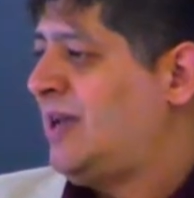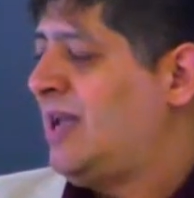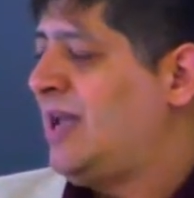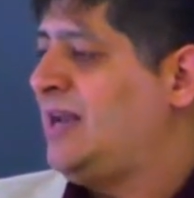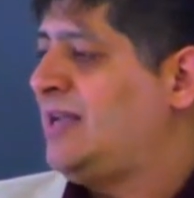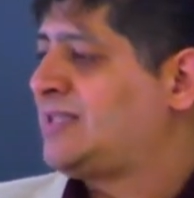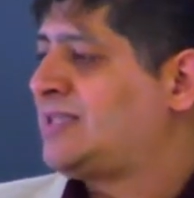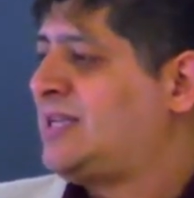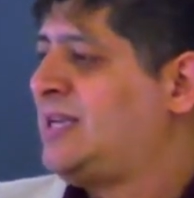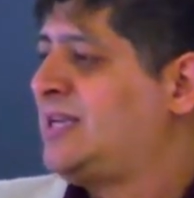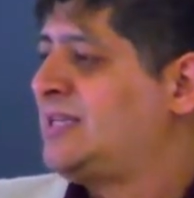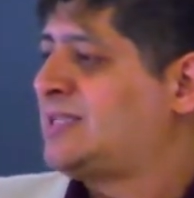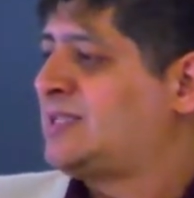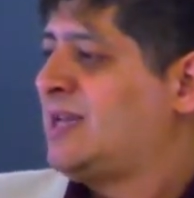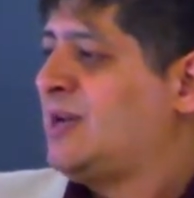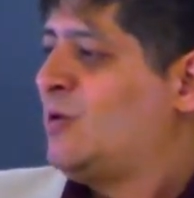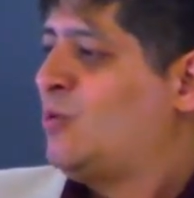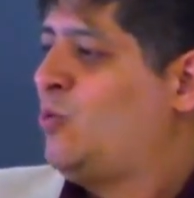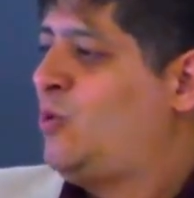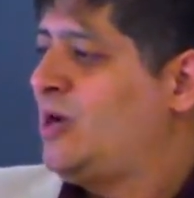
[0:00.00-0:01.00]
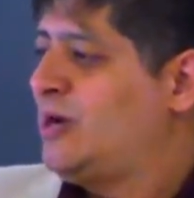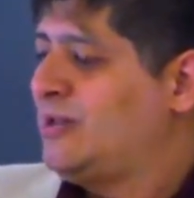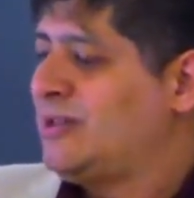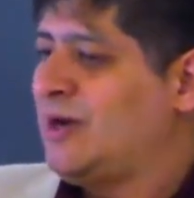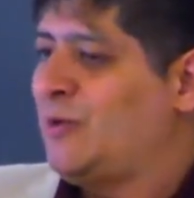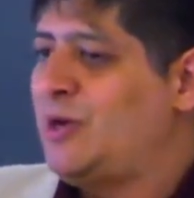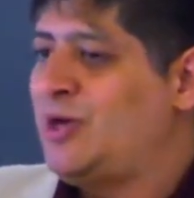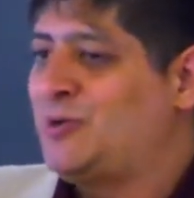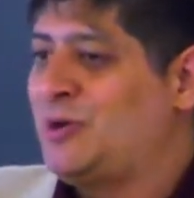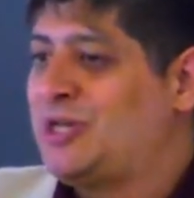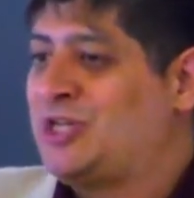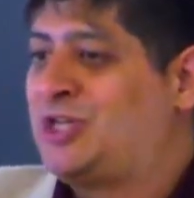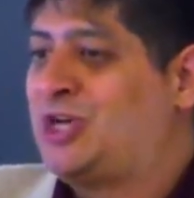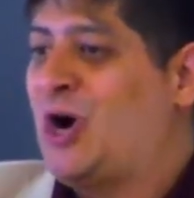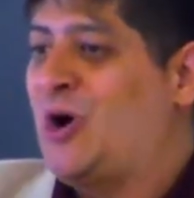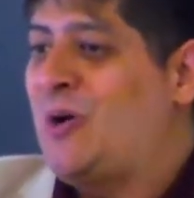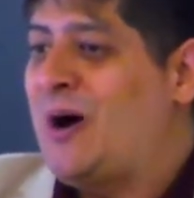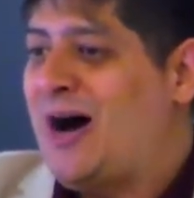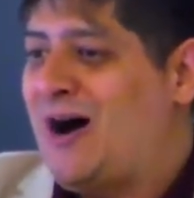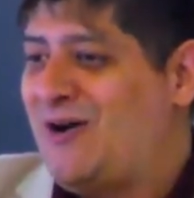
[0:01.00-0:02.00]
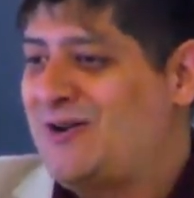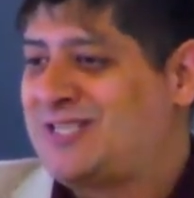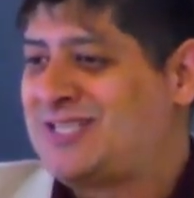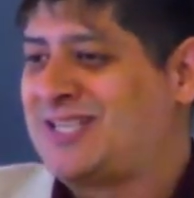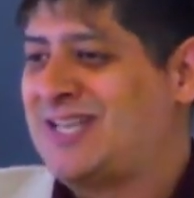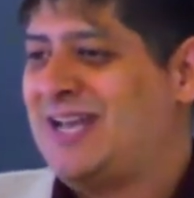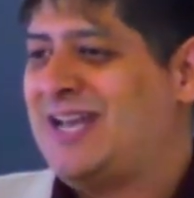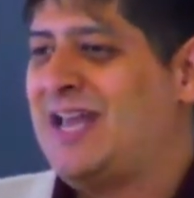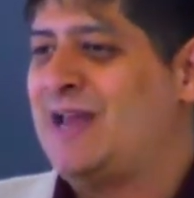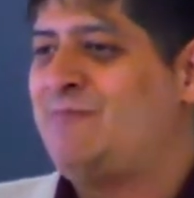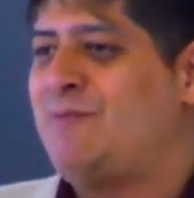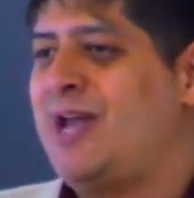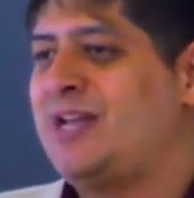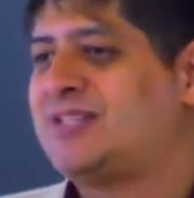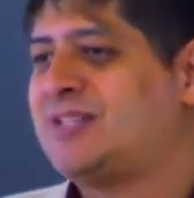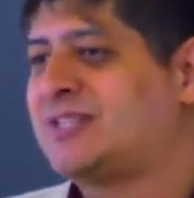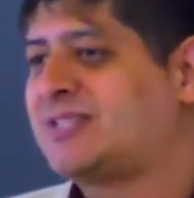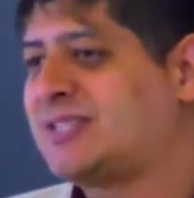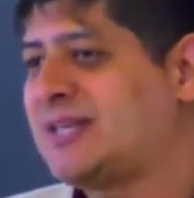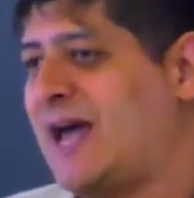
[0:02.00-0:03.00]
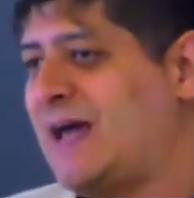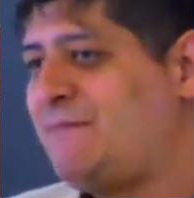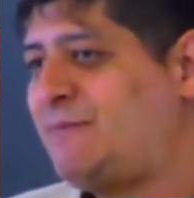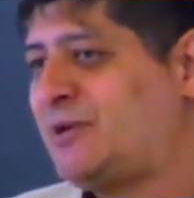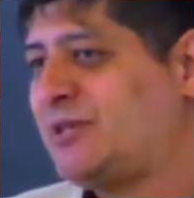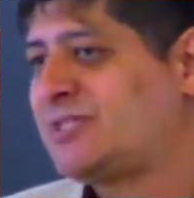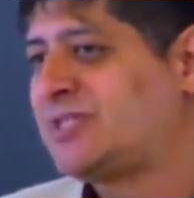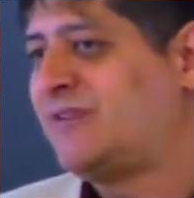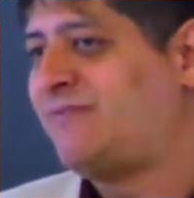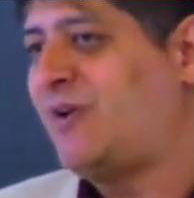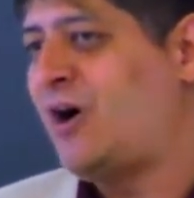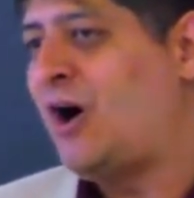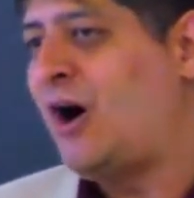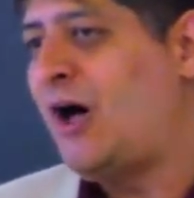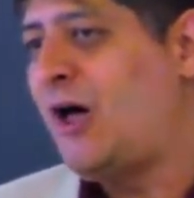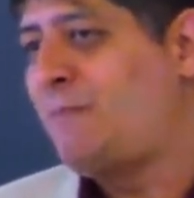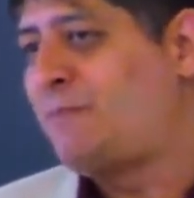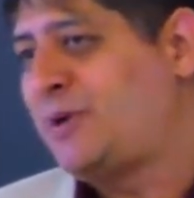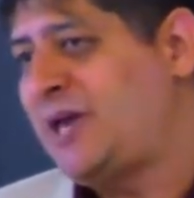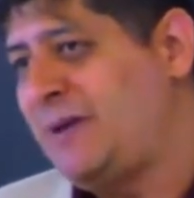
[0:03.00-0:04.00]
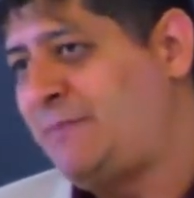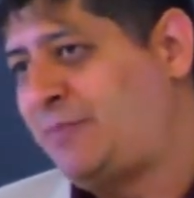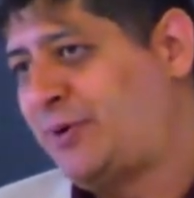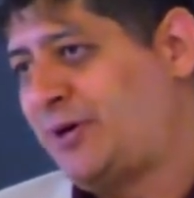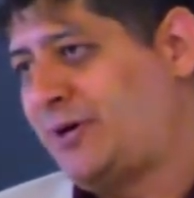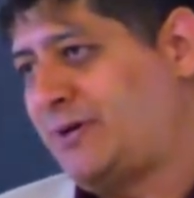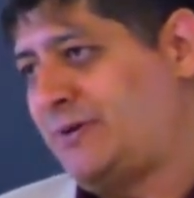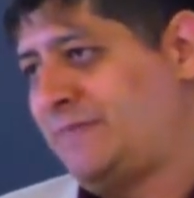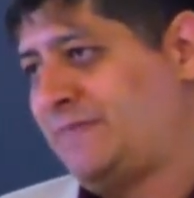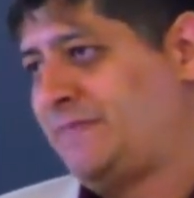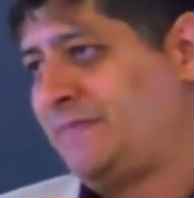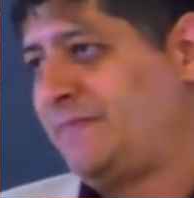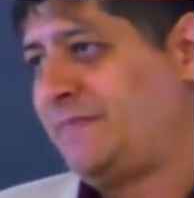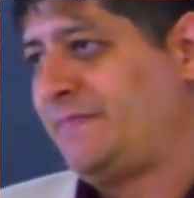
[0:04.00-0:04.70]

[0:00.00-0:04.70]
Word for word: And it's His will that we would go out and make disciples of all people.